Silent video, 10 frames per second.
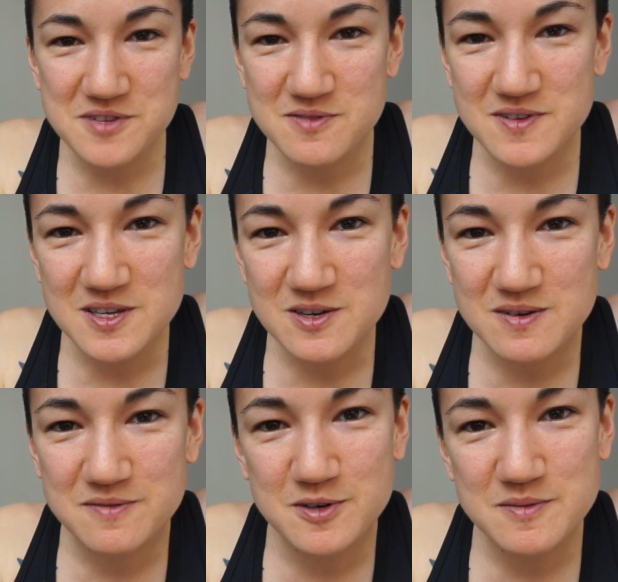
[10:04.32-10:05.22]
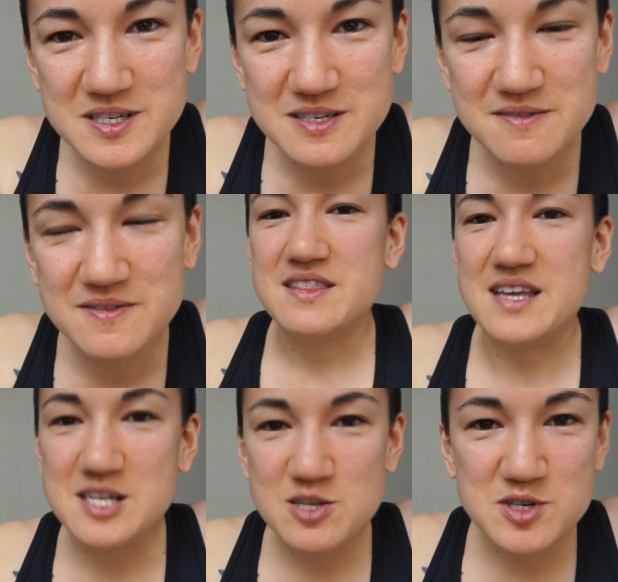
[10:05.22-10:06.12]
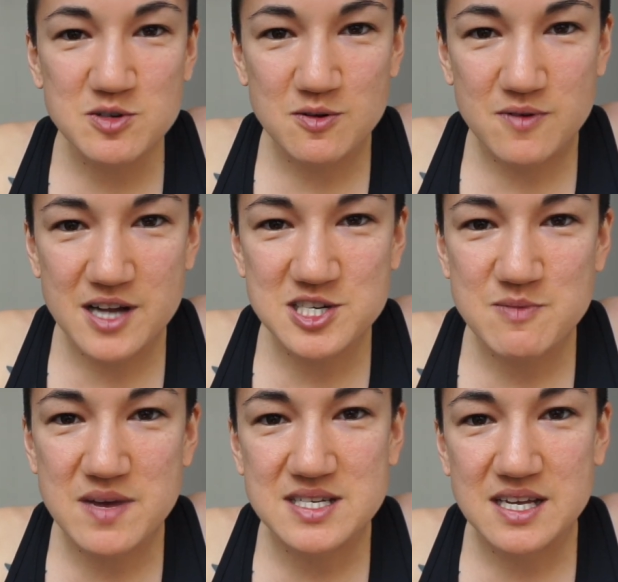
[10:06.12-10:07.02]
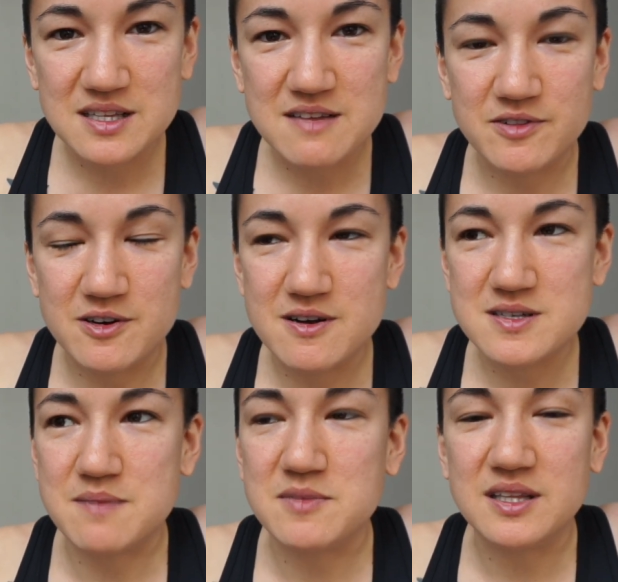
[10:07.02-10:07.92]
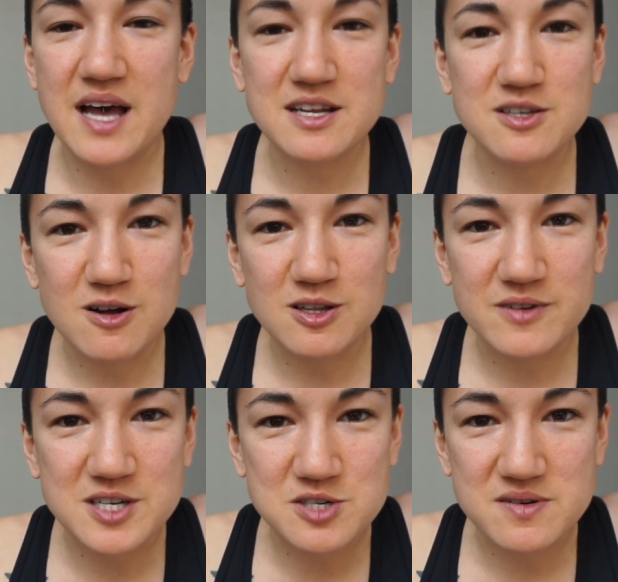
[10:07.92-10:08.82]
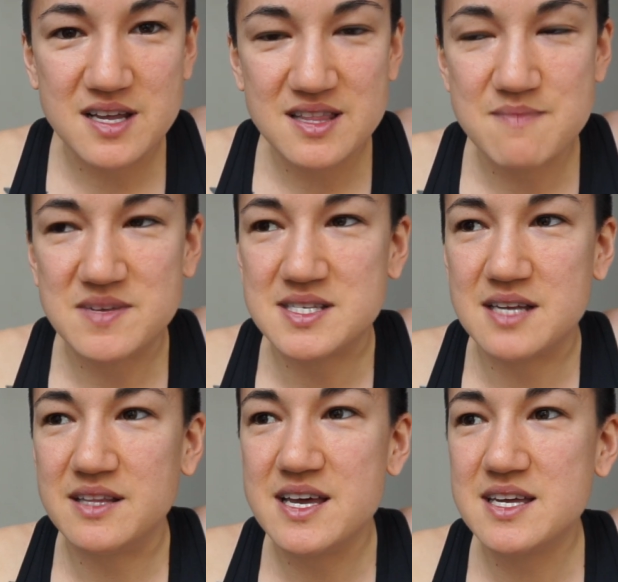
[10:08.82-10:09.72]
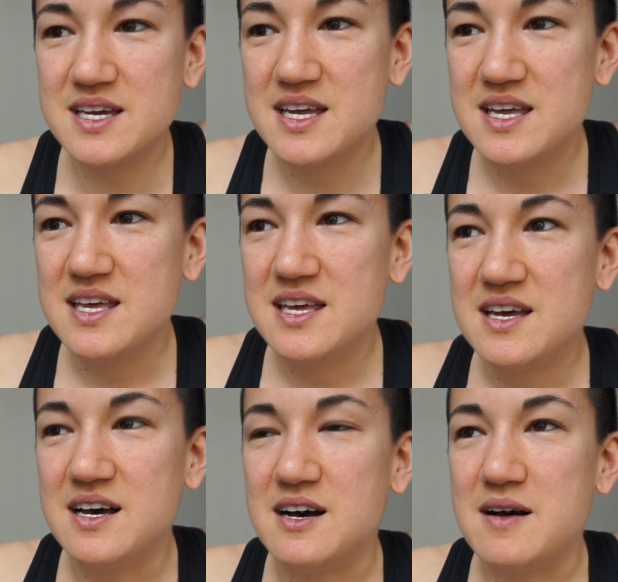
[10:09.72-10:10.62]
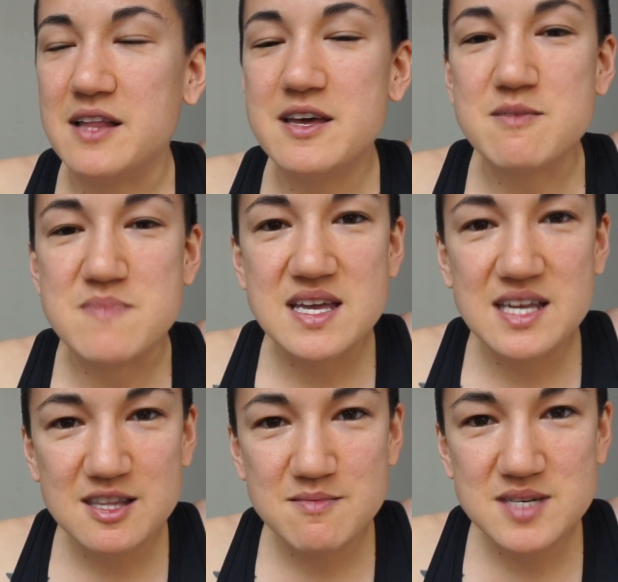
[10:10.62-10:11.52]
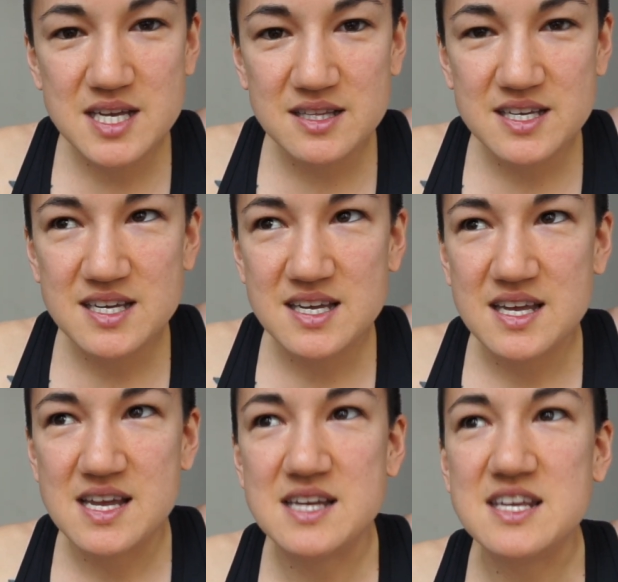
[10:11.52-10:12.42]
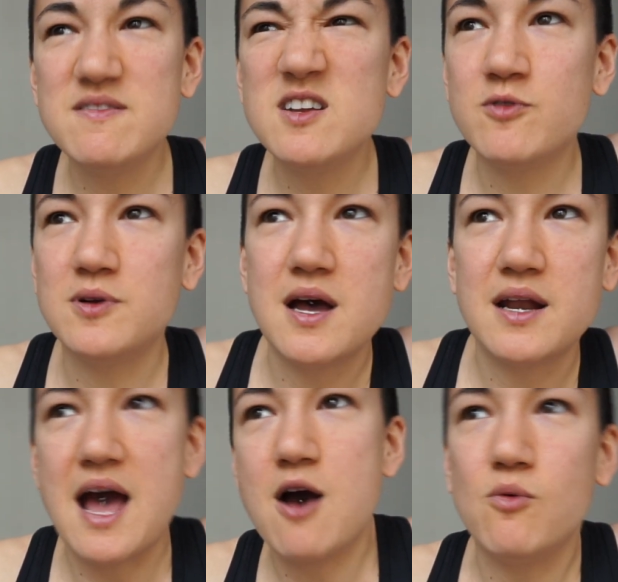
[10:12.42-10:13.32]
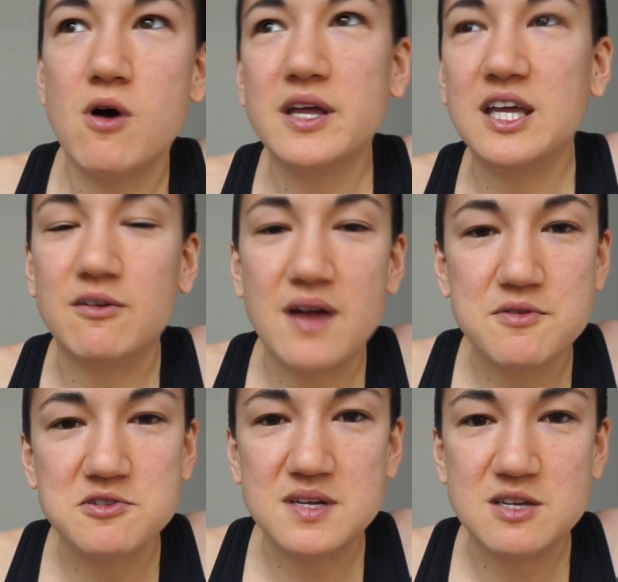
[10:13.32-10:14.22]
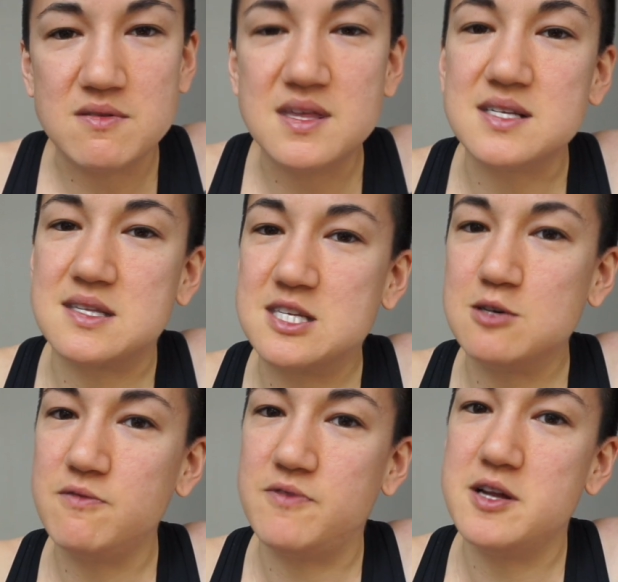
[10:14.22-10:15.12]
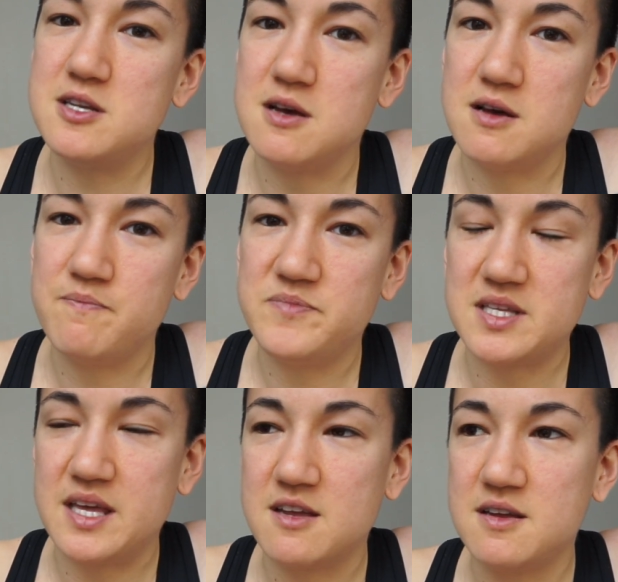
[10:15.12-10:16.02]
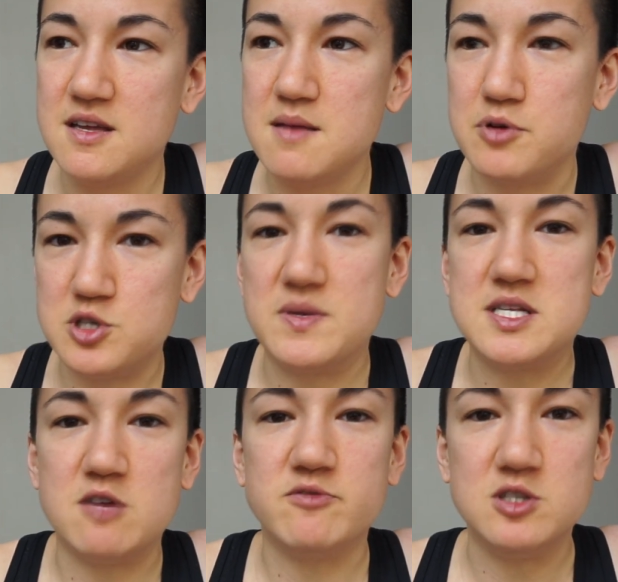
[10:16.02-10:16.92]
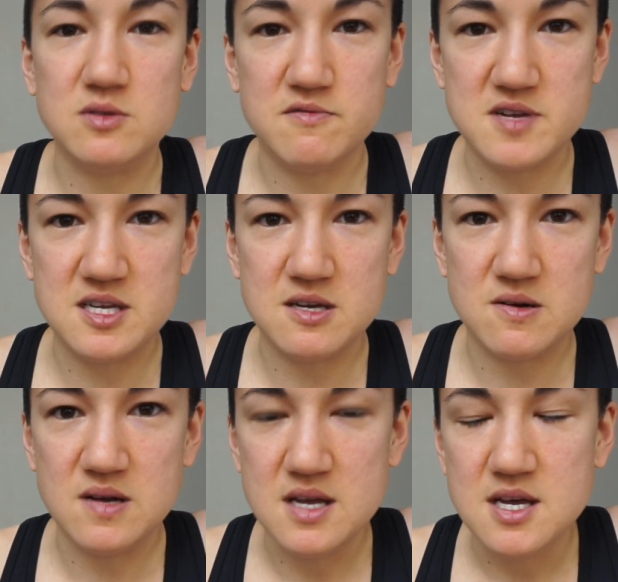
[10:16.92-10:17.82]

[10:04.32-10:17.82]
this video informative. Thanks so much for watching my daily vlogs. I'm glad y'all are enjoying that because I like making them daily. And even if we're not out walking around doing new things, it's still fun to like push myself to do a video